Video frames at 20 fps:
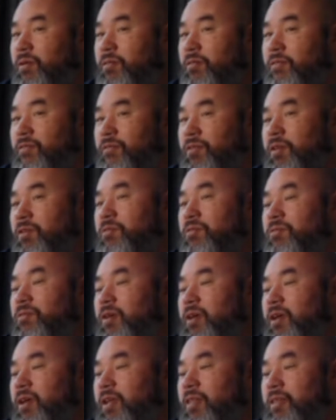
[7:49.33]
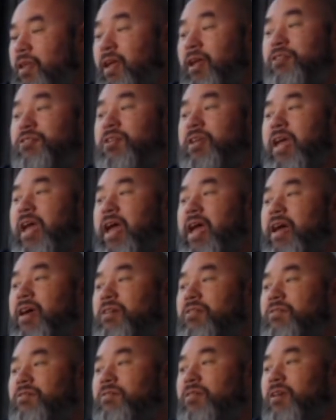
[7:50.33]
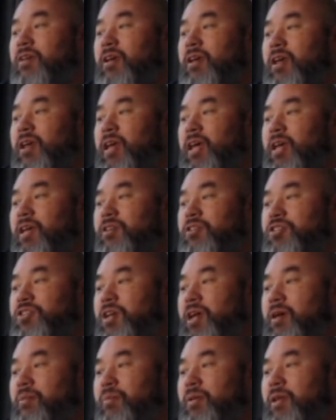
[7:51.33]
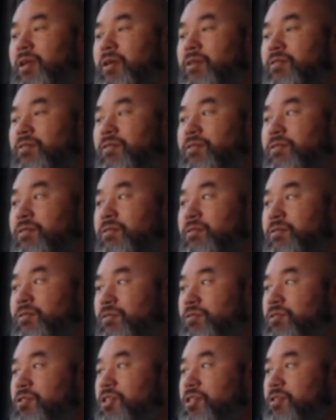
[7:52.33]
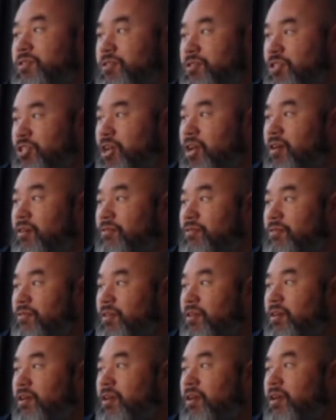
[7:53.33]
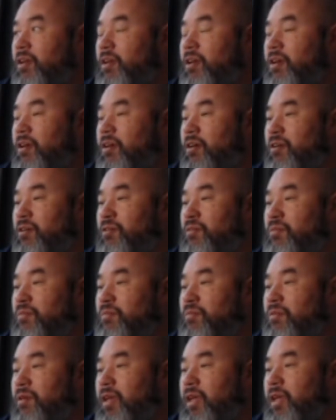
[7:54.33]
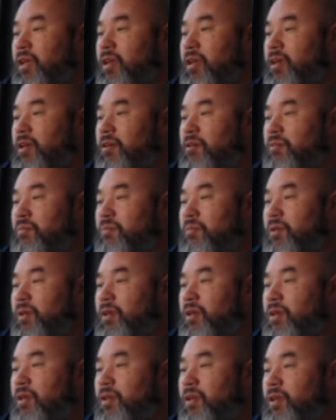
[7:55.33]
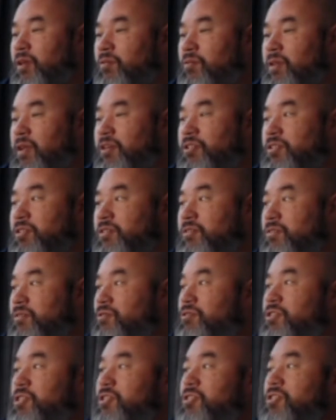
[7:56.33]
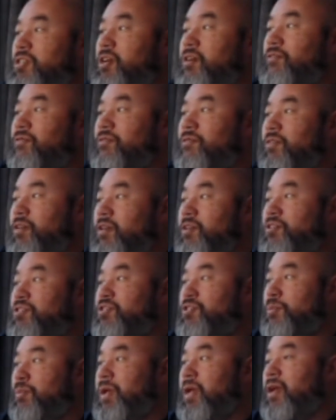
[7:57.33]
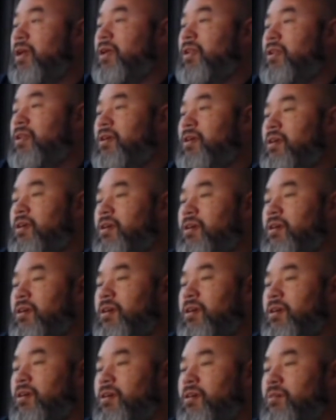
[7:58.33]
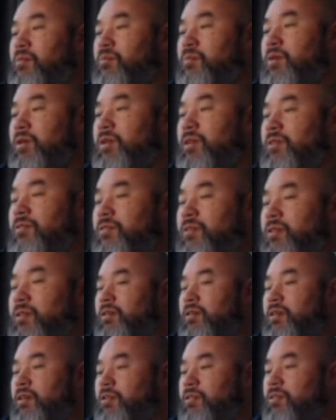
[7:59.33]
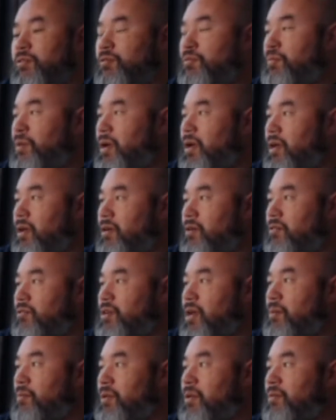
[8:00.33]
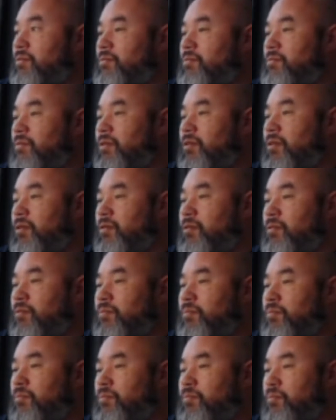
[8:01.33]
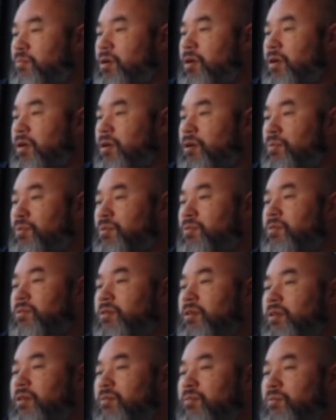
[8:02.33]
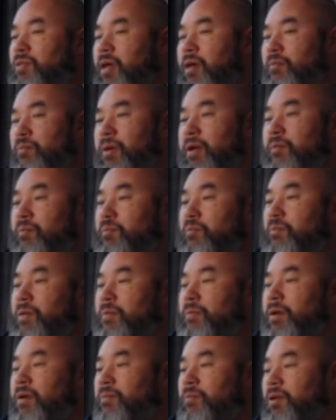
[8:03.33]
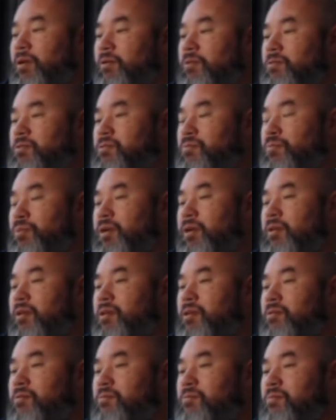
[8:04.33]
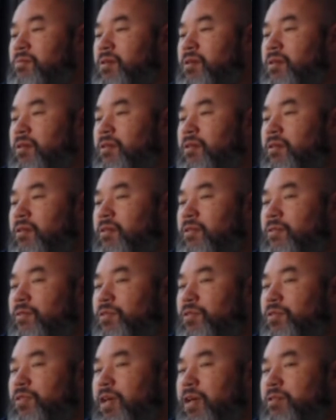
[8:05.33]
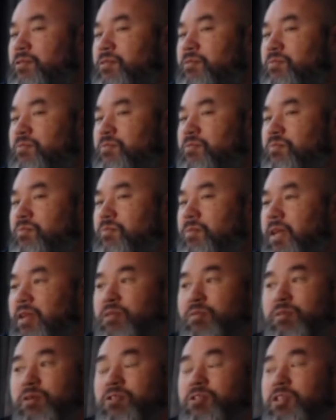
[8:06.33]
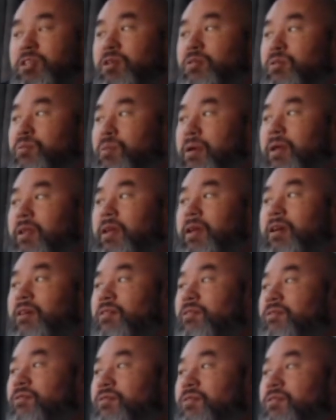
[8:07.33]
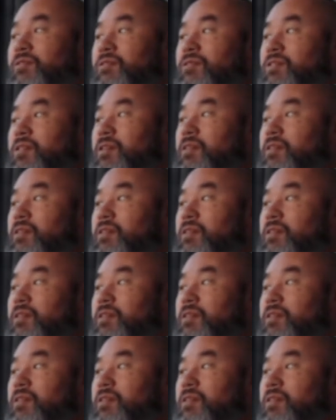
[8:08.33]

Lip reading: the few that actually has a Japanese sushi chef. He was actually a sushi chef in Japan, and it's owned by a Japanese married couple that my mom knows. But that's where she would probably go for sushi.